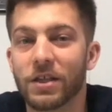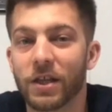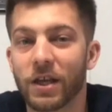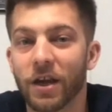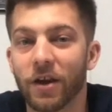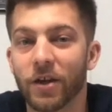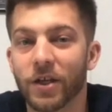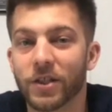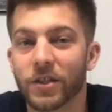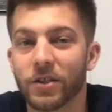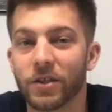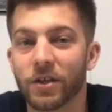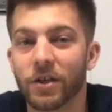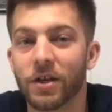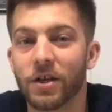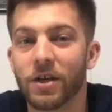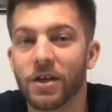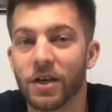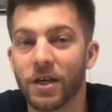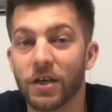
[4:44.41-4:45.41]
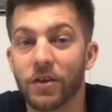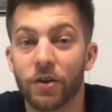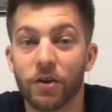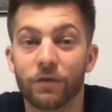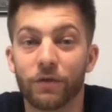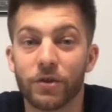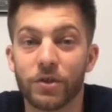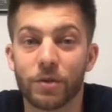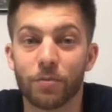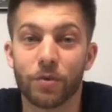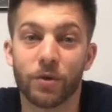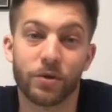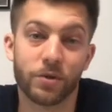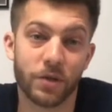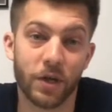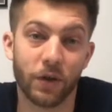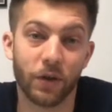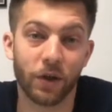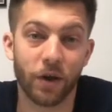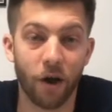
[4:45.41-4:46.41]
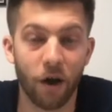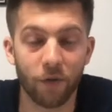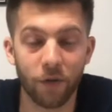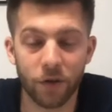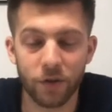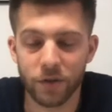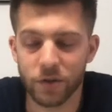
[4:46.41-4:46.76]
character in their first appearance on the cover.